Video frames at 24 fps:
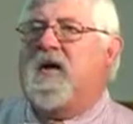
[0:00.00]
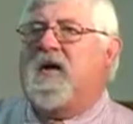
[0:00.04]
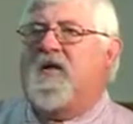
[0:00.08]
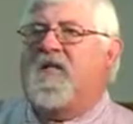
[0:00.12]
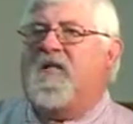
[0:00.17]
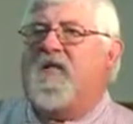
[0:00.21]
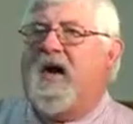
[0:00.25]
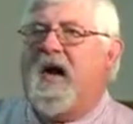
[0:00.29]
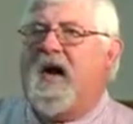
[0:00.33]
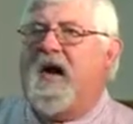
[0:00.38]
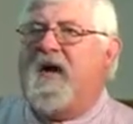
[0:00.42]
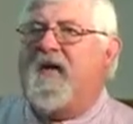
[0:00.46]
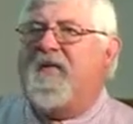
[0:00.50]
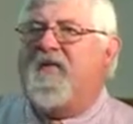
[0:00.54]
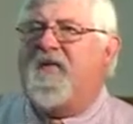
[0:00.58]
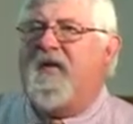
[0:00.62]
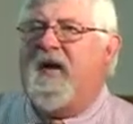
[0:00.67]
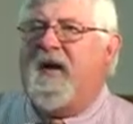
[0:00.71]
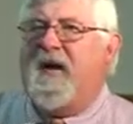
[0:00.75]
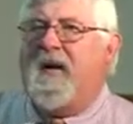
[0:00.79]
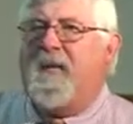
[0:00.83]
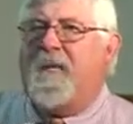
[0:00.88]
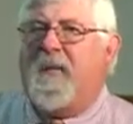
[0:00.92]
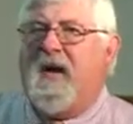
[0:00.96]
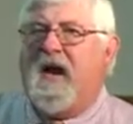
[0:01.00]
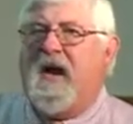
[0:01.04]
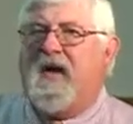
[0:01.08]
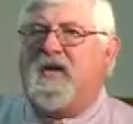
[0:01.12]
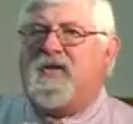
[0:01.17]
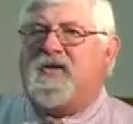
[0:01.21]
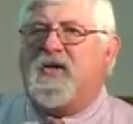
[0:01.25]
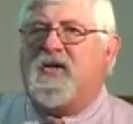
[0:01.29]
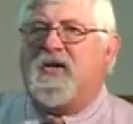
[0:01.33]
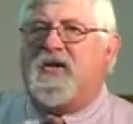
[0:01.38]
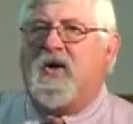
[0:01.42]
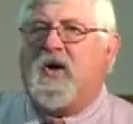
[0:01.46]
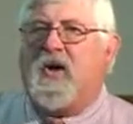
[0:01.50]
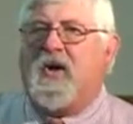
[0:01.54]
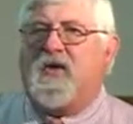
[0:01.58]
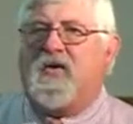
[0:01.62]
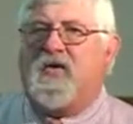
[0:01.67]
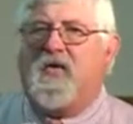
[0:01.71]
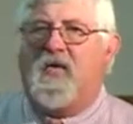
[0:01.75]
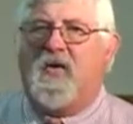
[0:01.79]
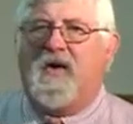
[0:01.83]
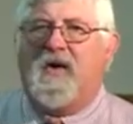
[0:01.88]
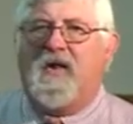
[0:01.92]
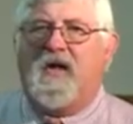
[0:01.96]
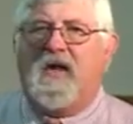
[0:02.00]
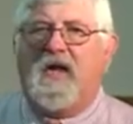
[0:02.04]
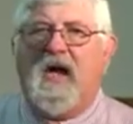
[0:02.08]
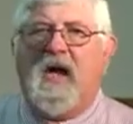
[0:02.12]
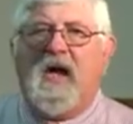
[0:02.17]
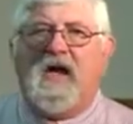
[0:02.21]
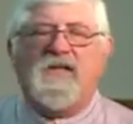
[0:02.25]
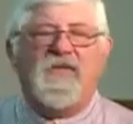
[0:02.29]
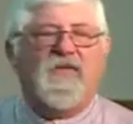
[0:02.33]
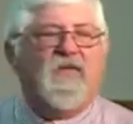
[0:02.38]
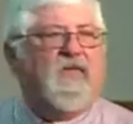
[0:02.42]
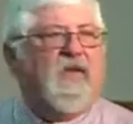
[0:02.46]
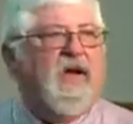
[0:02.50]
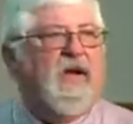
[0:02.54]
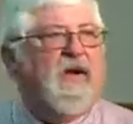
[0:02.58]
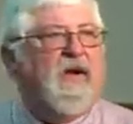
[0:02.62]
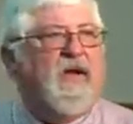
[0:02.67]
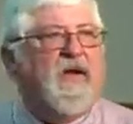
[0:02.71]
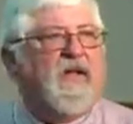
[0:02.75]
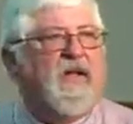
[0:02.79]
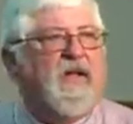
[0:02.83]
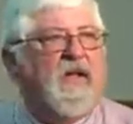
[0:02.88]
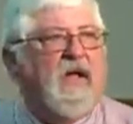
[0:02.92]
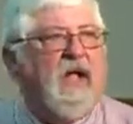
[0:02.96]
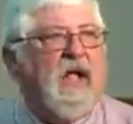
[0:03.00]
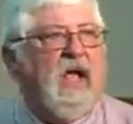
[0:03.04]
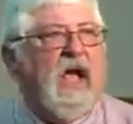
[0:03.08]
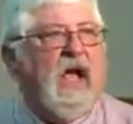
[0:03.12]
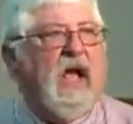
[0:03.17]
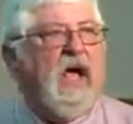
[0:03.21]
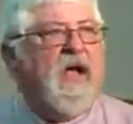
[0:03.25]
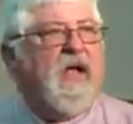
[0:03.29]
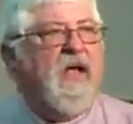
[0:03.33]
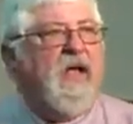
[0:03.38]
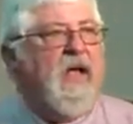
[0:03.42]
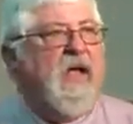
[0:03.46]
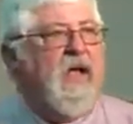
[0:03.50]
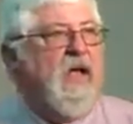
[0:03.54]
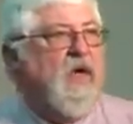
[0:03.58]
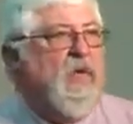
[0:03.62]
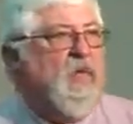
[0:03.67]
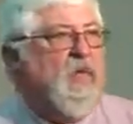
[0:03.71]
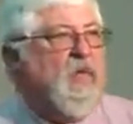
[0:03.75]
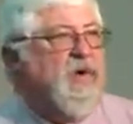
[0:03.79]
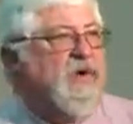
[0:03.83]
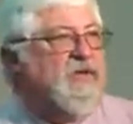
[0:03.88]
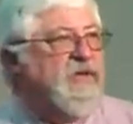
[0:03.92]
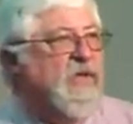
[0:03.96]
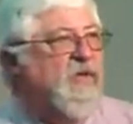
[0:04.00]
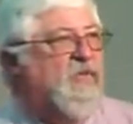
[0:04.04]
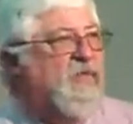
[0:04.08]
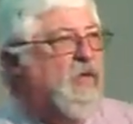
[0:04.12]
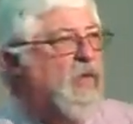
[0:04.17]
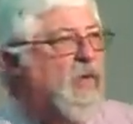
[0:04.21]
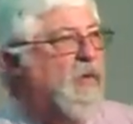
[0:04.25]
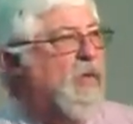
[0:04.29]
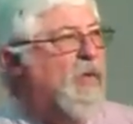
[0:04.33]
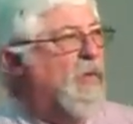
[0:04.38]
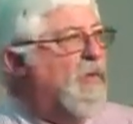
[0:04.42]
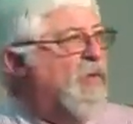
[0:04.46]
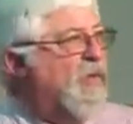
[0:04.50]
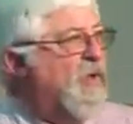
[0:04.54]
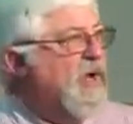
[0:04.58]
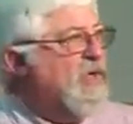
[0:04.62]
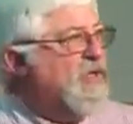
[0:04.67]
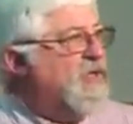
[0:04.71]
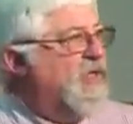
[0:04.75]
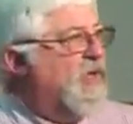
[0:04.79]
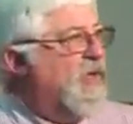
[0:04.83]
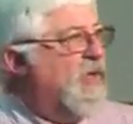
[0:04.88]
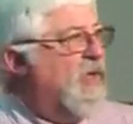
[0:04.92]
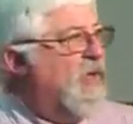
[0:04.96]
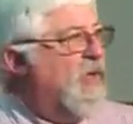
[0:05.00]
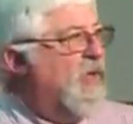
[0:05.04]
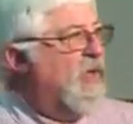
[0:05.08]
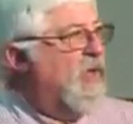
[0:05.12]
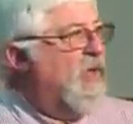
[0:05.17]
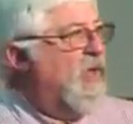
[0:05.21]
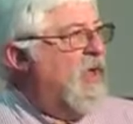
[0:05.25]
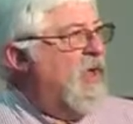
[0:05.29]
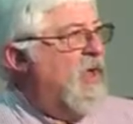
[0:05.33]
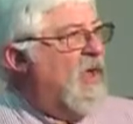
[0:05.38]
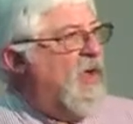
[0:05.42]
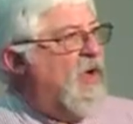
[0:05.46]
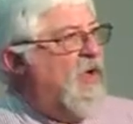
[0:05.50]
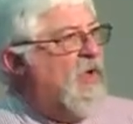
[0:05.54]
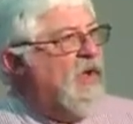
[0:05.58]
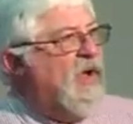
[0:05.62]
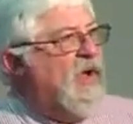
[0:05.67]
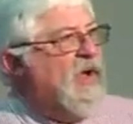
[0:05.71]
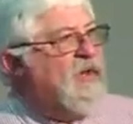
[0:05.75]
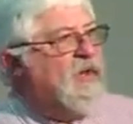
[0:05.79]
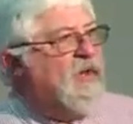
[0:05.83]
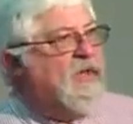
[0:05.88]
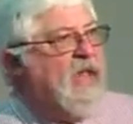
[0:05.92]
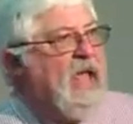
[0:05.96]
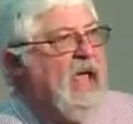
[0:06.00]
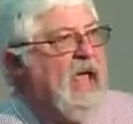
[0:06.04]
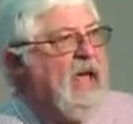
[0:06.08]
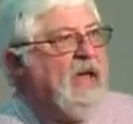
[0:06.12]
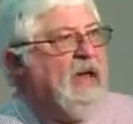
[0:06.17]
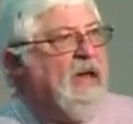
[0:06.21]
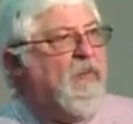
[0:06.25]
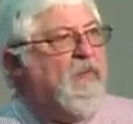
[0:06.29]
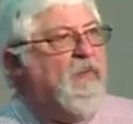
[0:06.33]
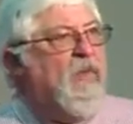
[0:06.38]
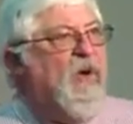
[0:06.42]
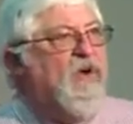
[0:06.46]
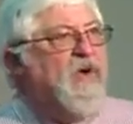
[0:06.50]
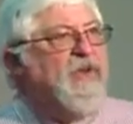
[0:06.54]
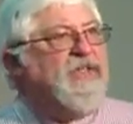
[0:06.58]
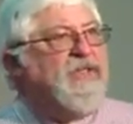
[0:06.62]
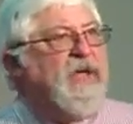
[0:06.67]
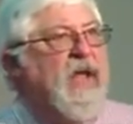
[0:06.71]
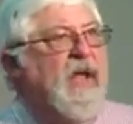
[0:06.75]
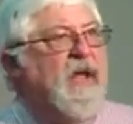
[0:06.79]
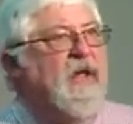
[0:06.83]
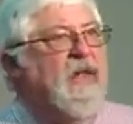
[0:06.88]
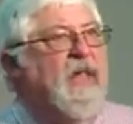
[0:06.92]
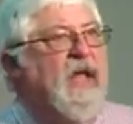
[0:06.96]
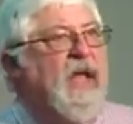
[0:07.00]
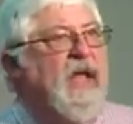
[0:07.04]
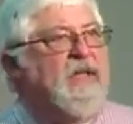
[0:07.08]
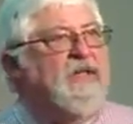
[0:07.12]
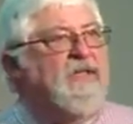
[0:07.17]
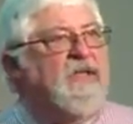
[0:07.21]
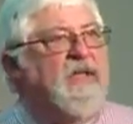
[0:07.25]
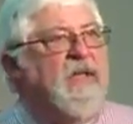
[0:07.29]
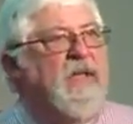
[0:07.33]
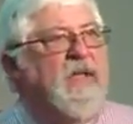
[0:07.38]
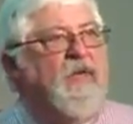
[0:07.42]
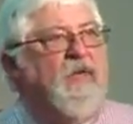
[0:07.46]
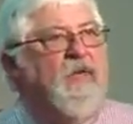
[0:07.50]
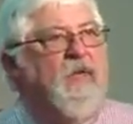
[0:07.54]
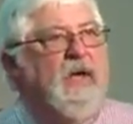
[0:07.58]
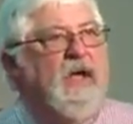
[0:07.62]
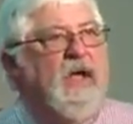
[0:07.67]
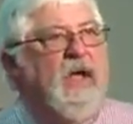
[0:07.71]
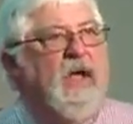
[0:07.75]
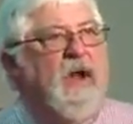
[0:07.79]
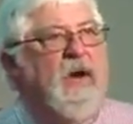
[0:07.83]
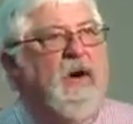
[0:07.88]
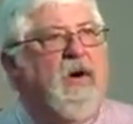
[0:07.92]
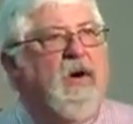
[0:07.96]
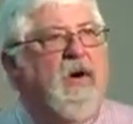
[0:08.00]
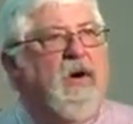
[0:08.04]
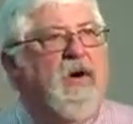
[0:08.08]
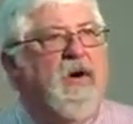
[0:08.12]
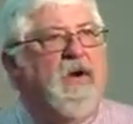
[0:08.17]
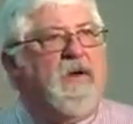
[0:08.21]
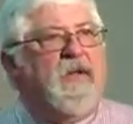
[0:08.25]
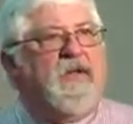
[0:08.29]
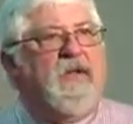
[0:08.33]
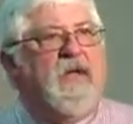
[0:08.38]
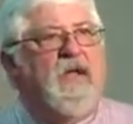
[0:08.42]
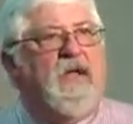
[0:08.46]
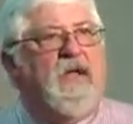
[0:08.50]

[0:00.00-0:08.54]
He finally managed to talk to one of the guys and found out that the guy was a former preacher who had had a motorcycle accident. When he got hurt,